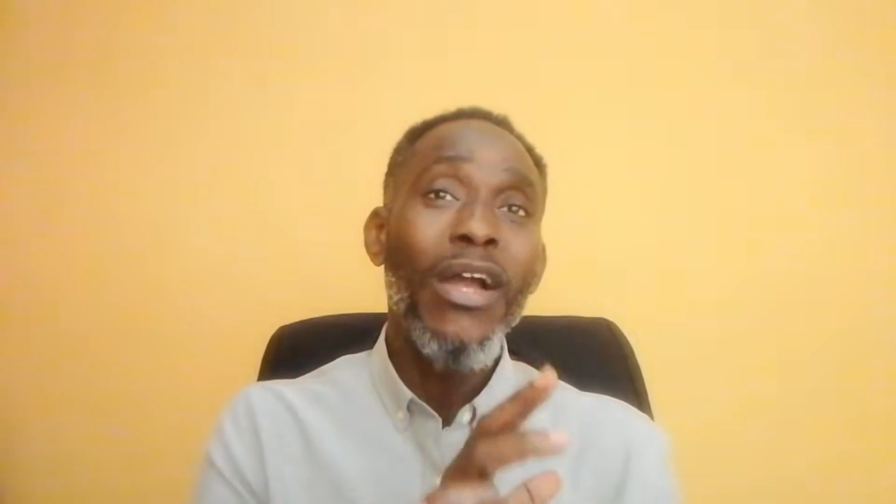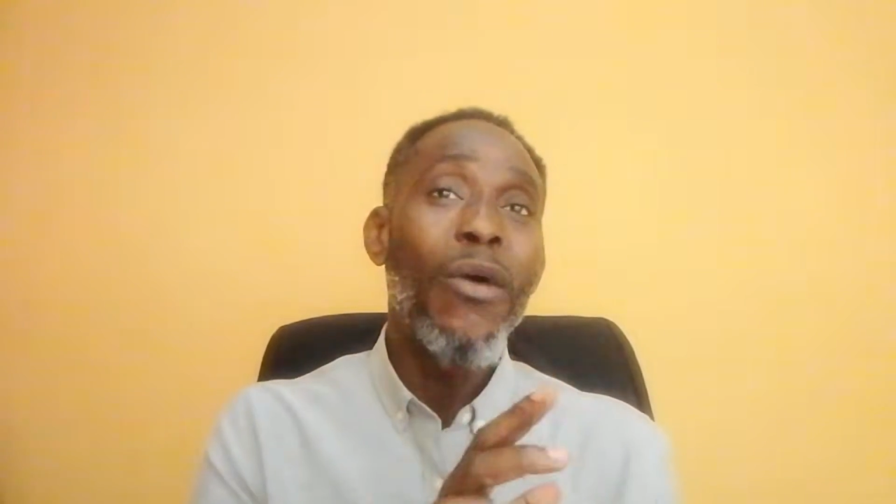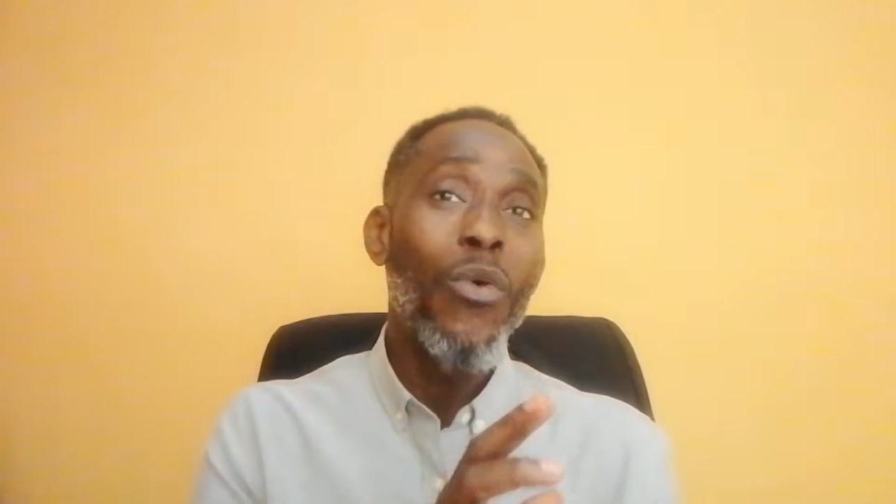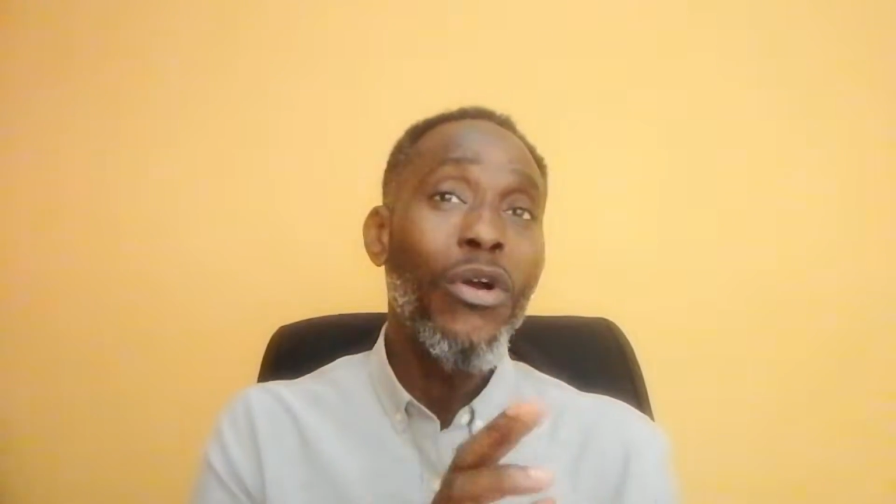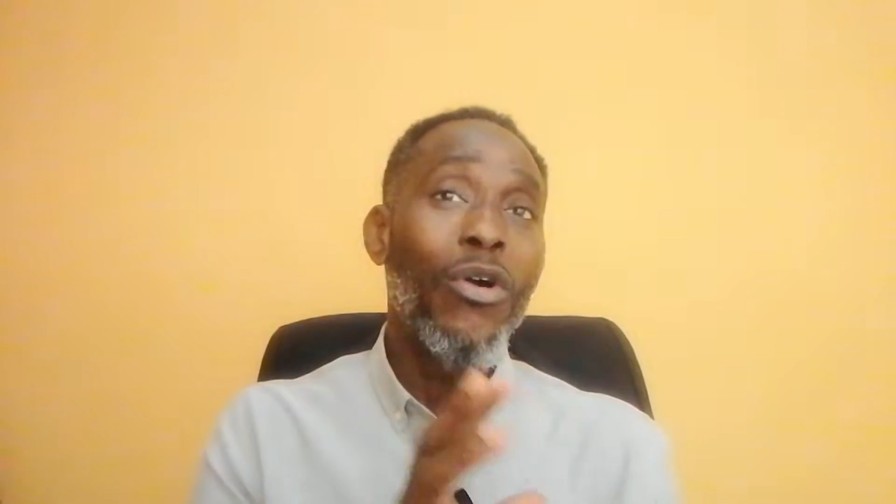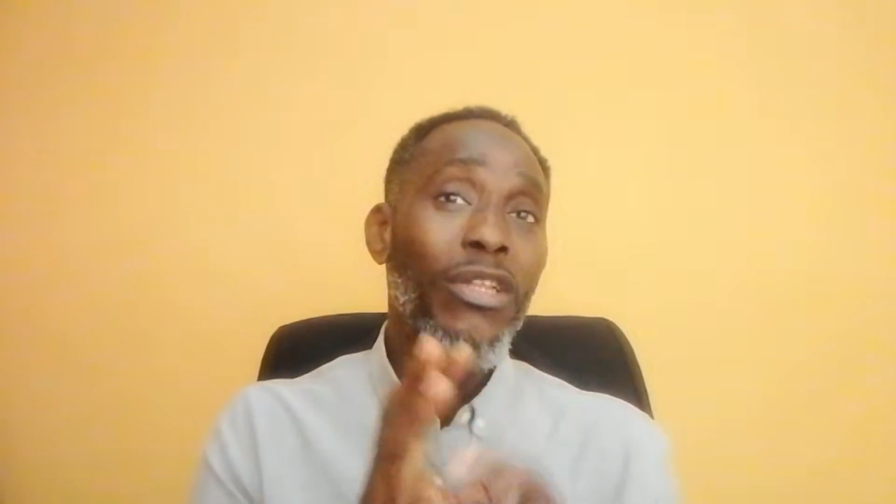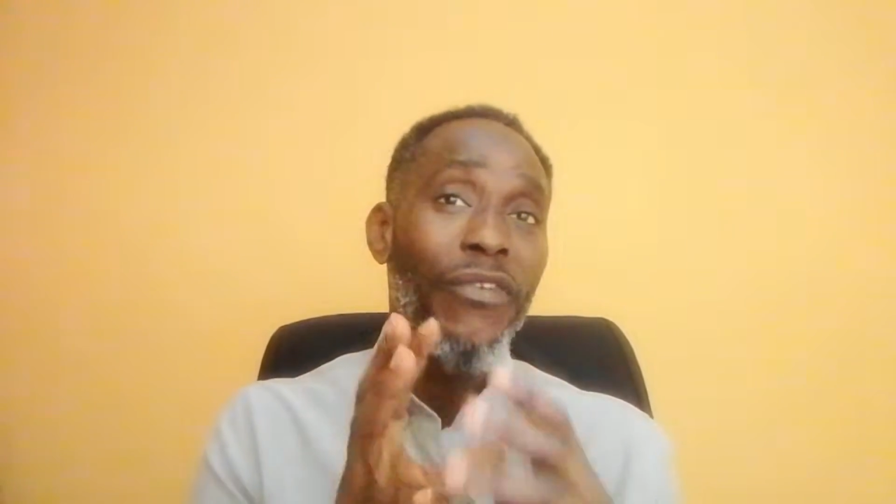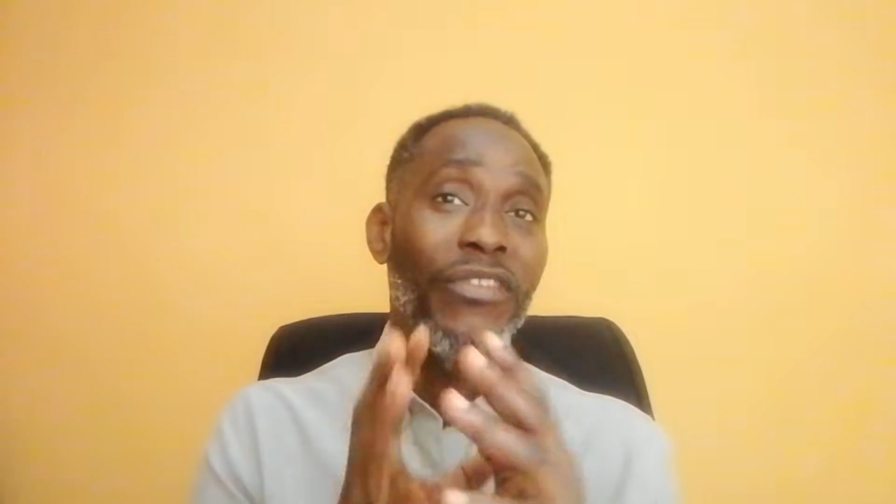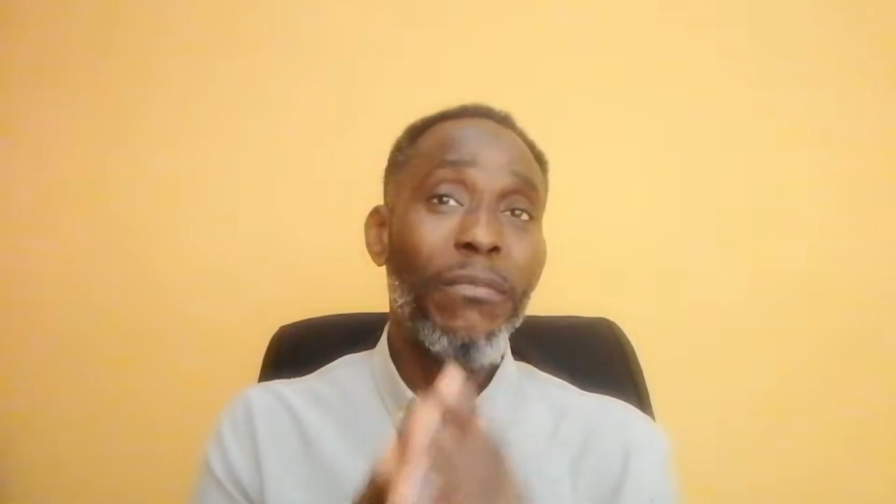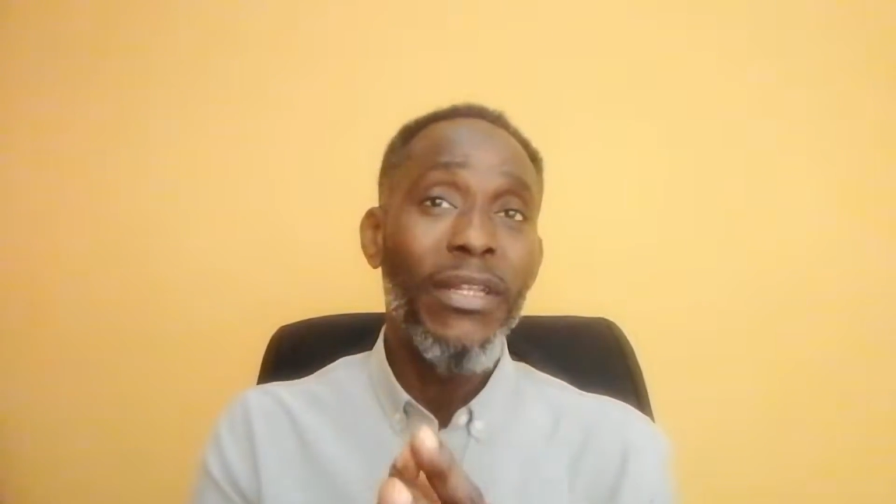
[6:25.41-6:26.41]
work on
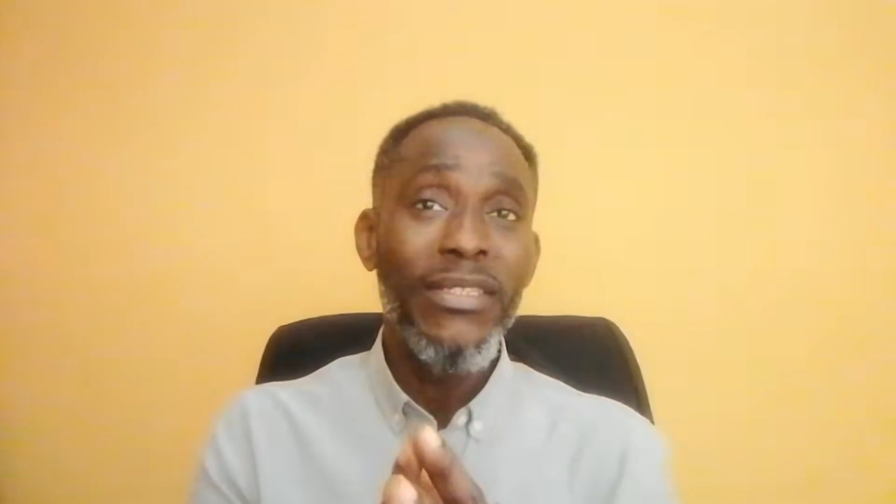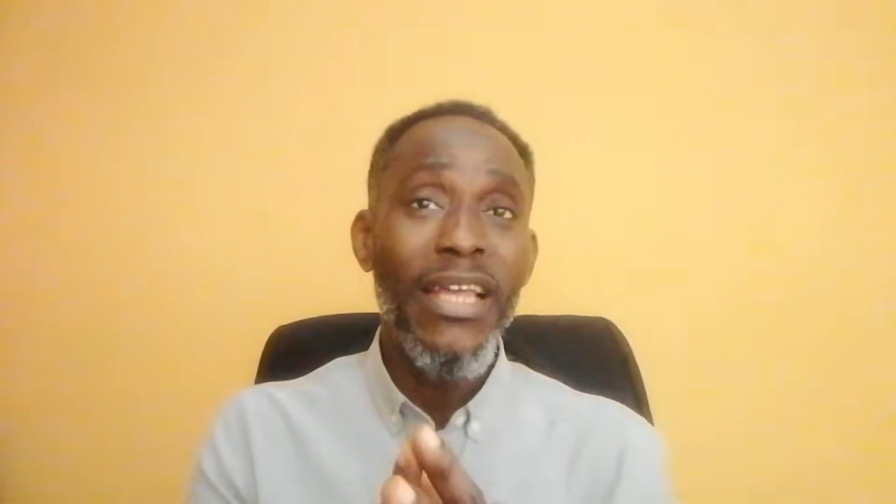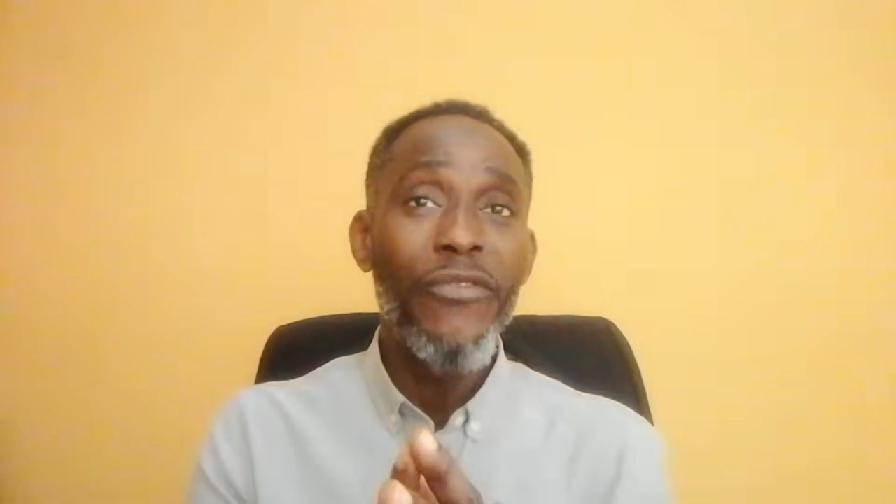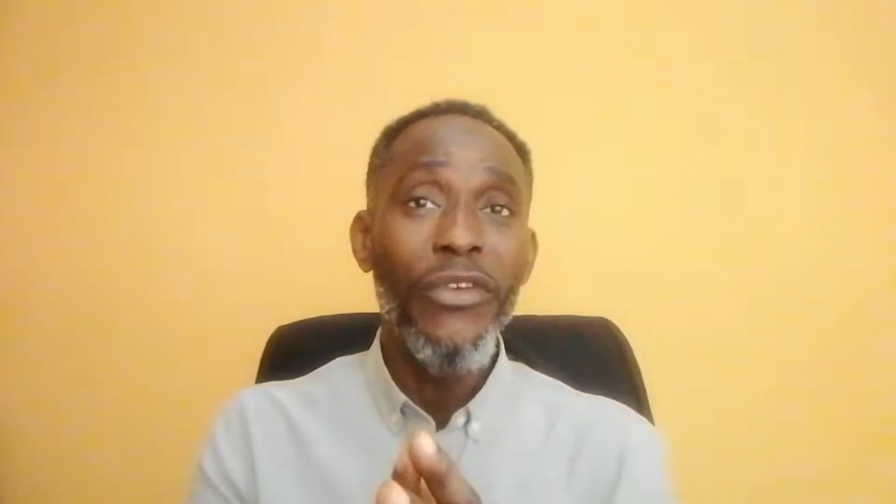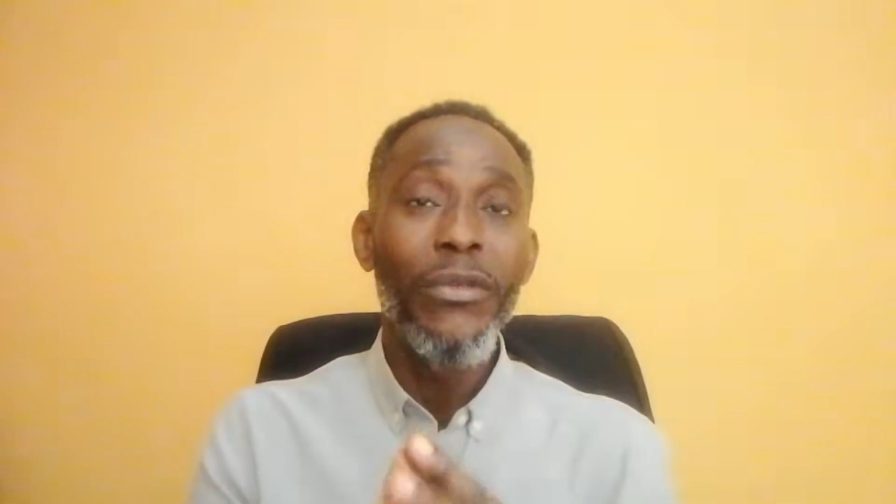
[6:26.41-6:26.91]
15 minutes time frame.